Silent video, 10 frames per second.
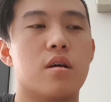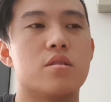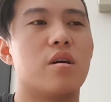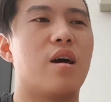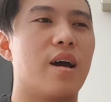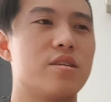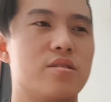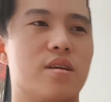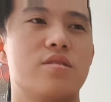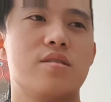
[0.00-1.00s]
So
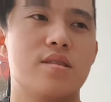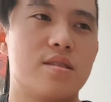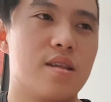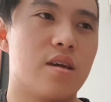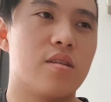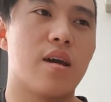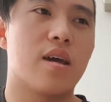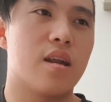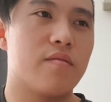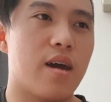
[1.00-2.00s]
actually, as you can see that I
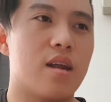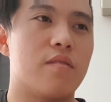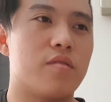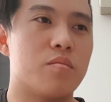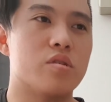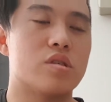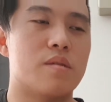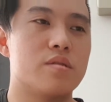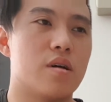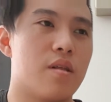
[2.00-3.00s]
kind of added a few more
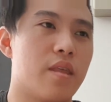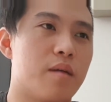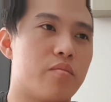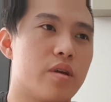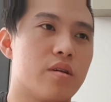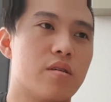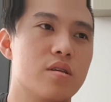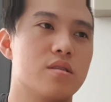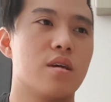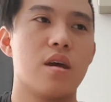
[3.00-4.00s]
strums on that
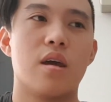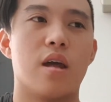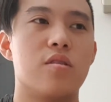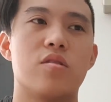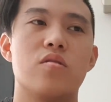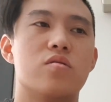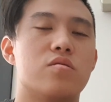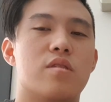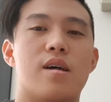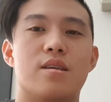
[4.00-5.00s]
pre-chorus, and you can do
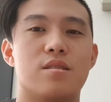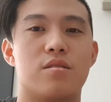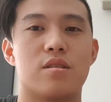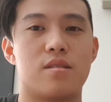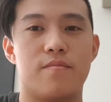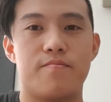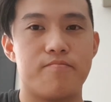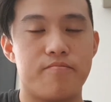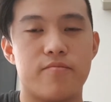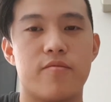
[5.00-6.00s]
that as long as it
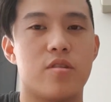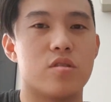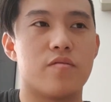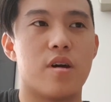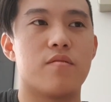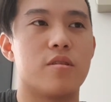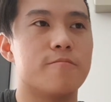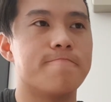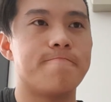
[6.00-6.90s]
feels fine for you.